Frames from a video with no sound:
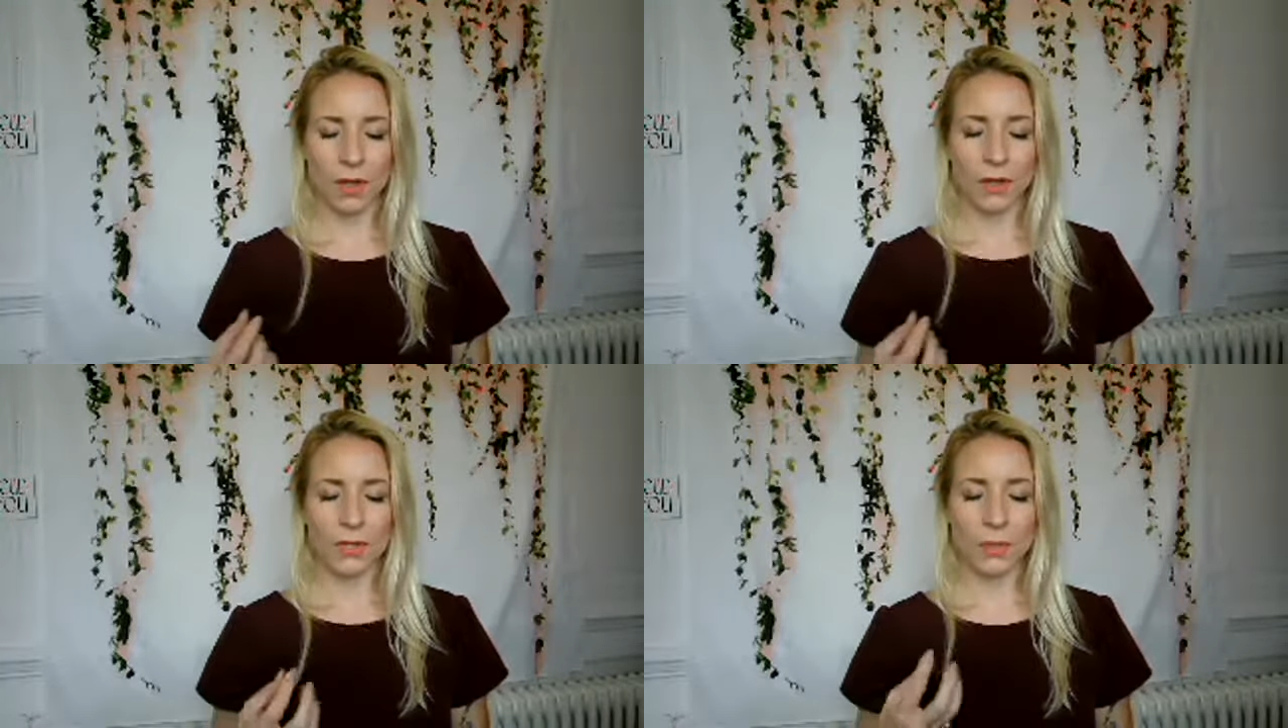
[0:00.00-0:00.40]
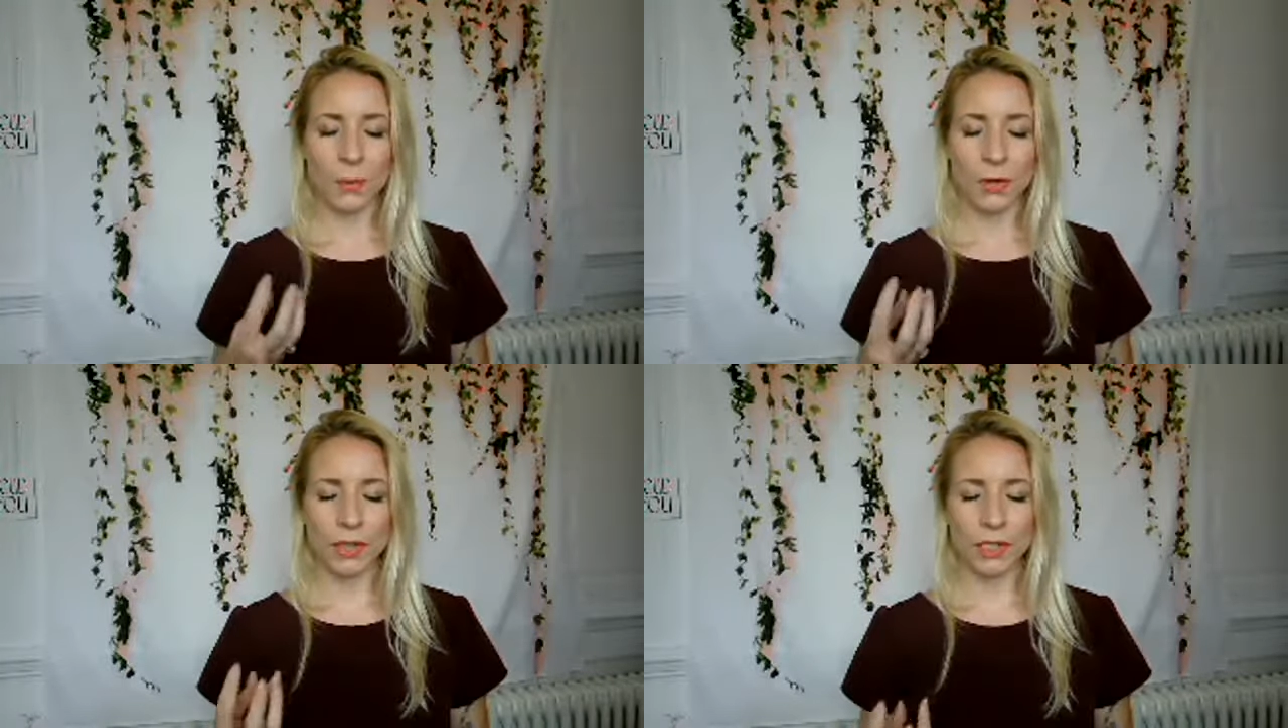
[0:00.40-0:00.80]
So
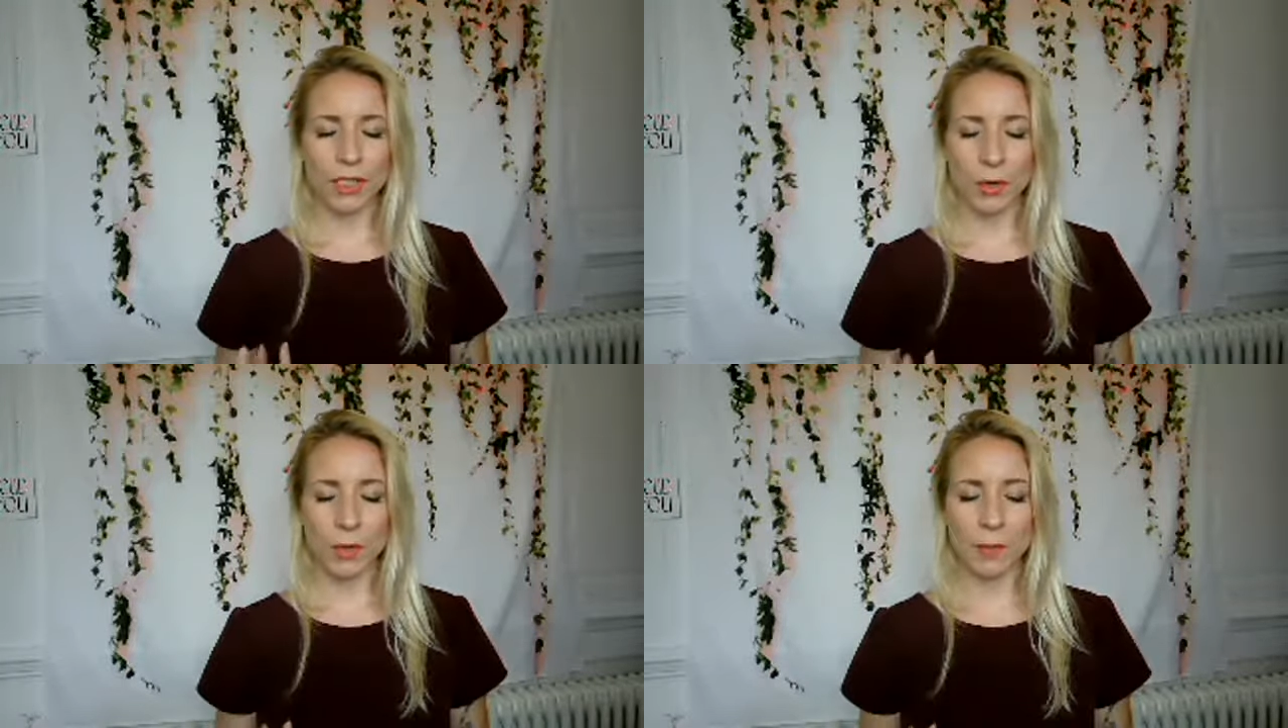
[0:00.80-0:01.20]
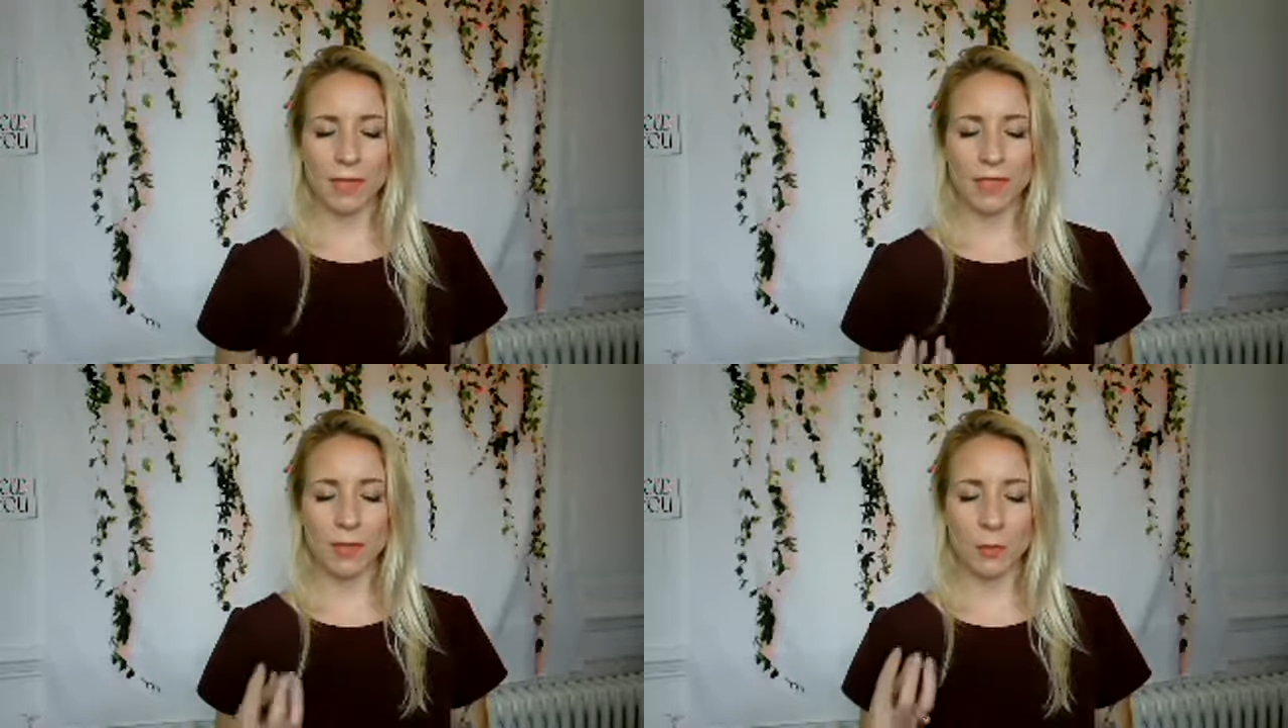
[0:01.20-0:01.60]
what it's showing me
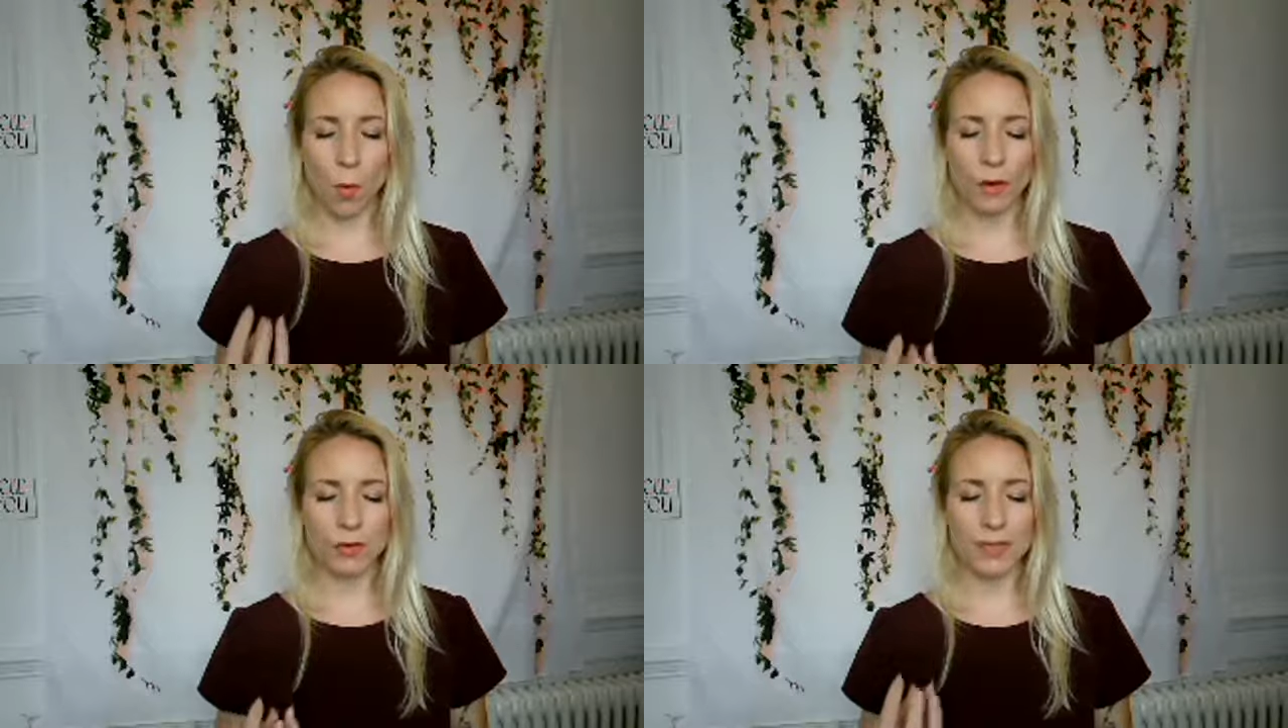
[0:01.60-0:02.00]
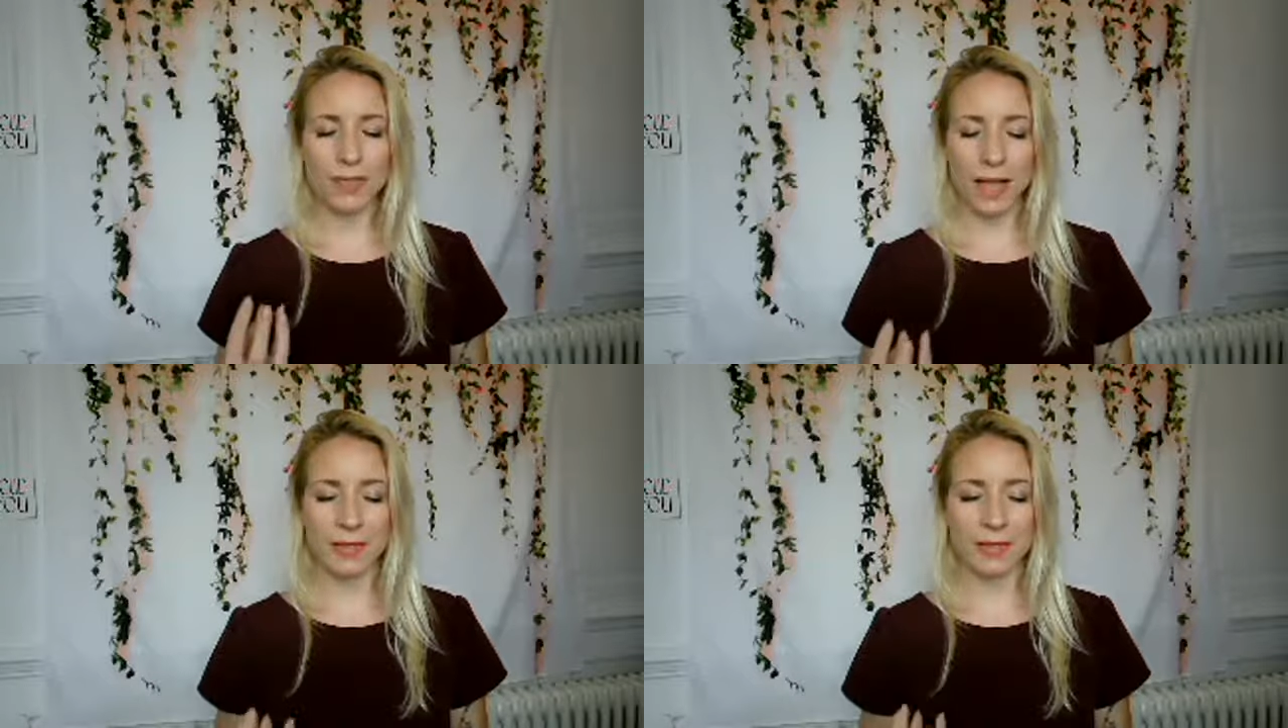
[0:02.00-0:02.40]
is that you want
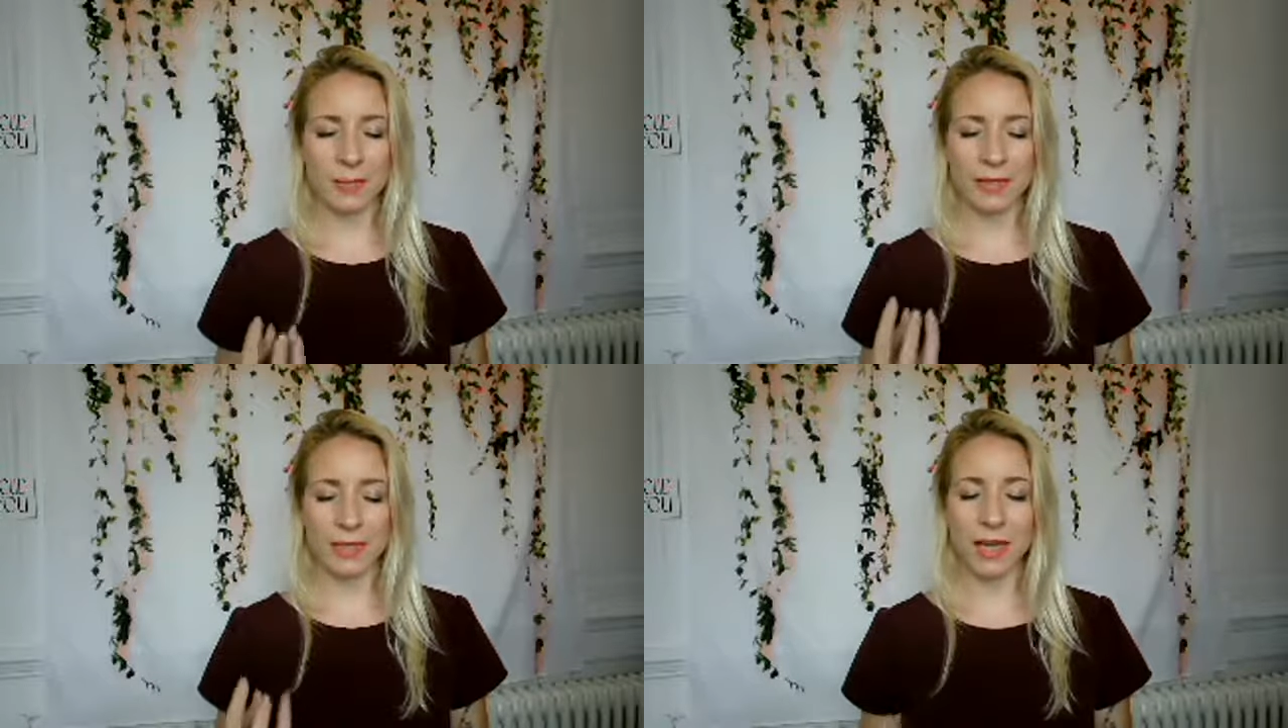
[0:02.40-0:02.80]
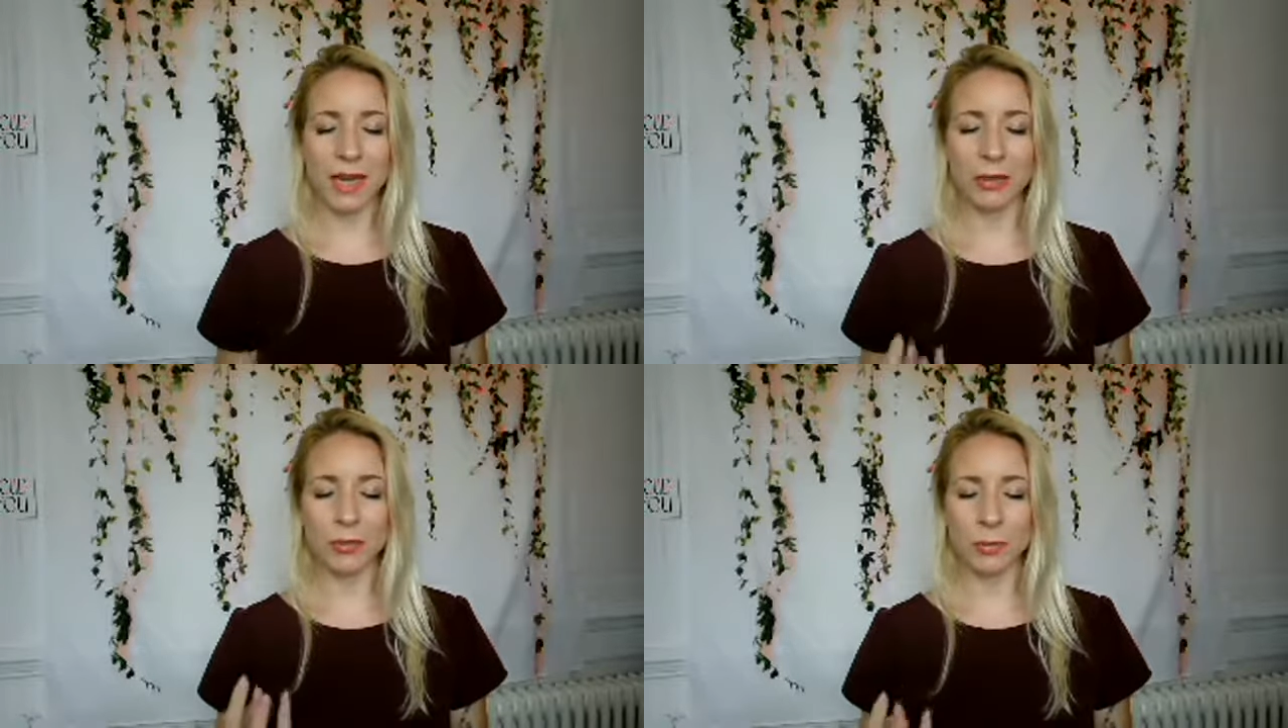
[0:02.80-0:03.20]
sex to be
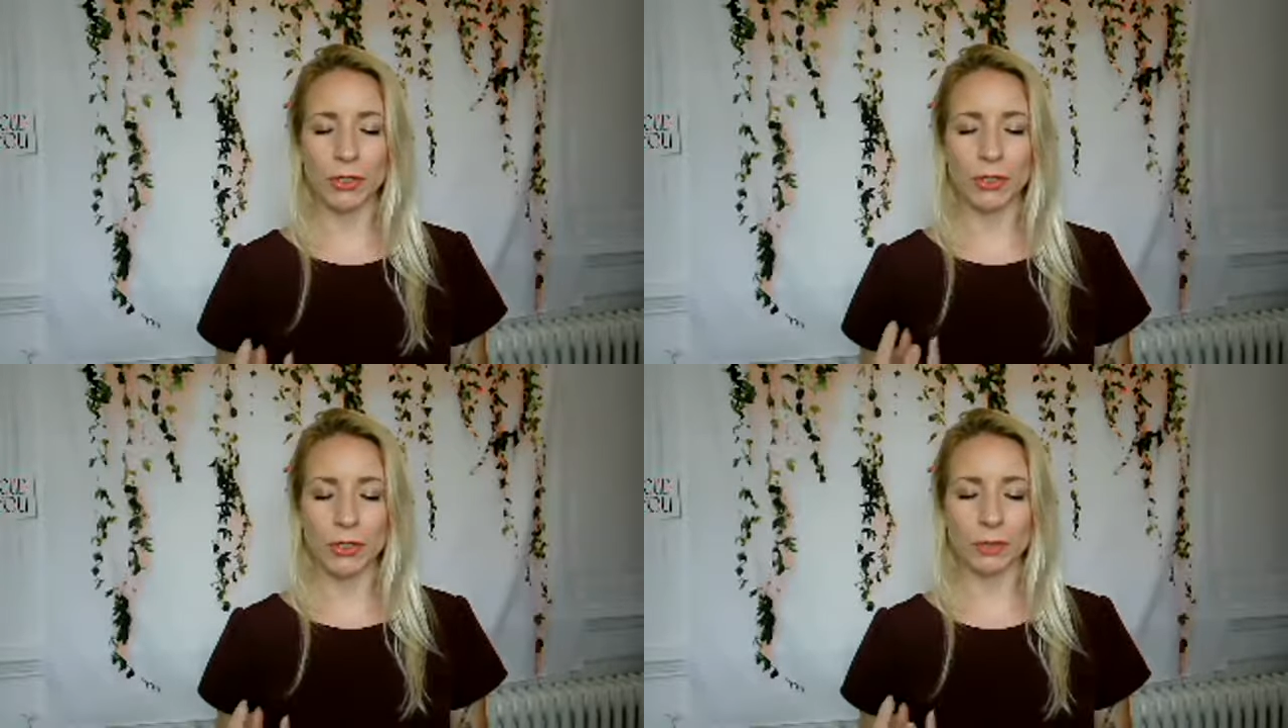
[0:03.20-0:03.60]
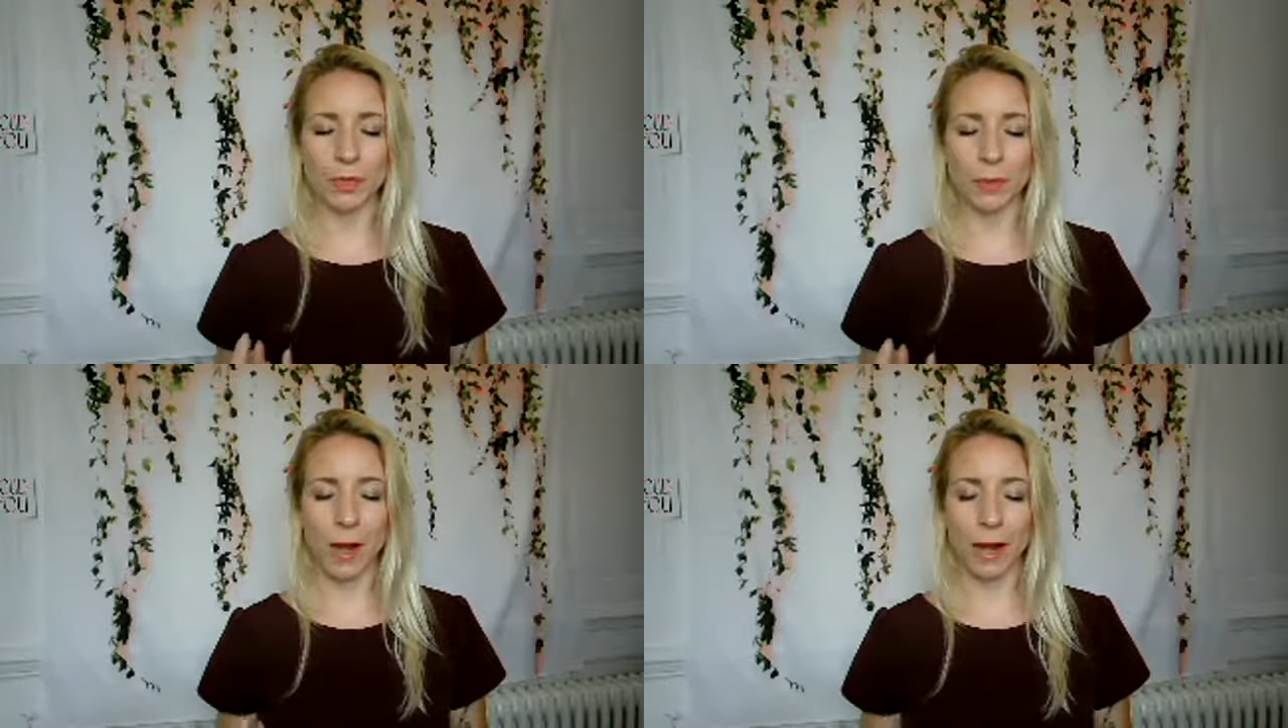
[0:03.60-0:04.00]
sacred, but you don't
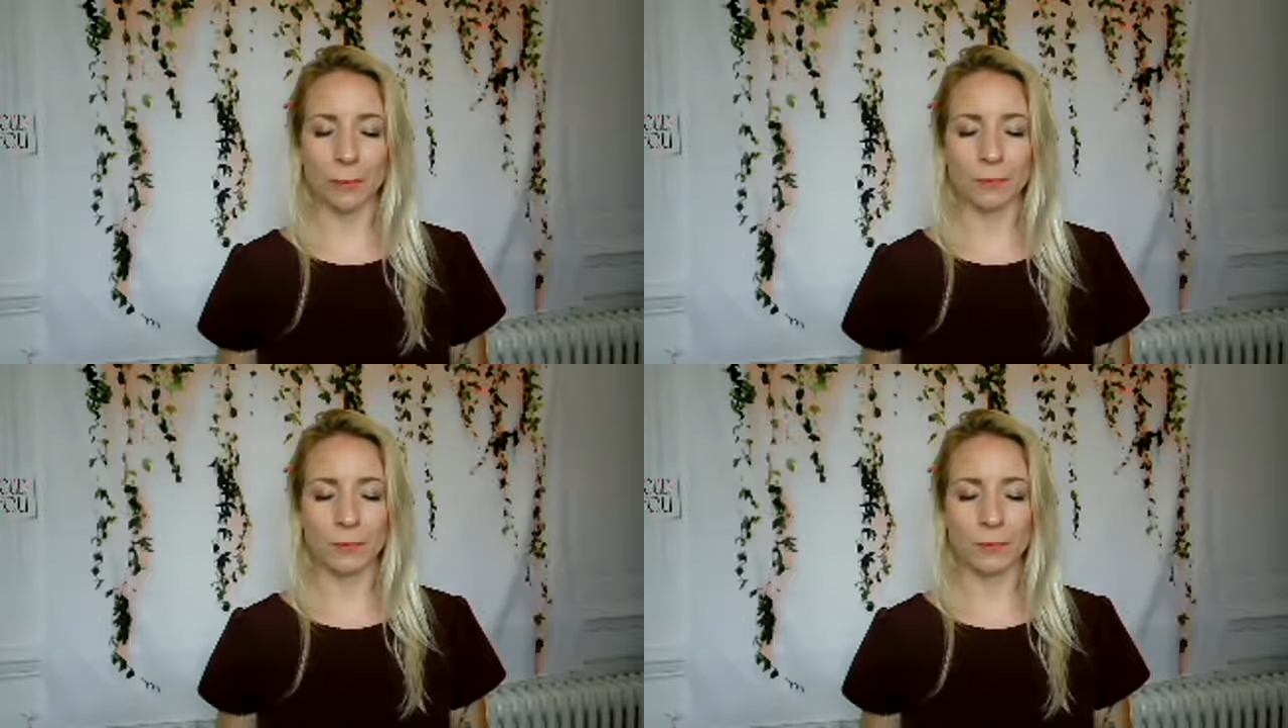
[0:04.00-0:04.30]
know how.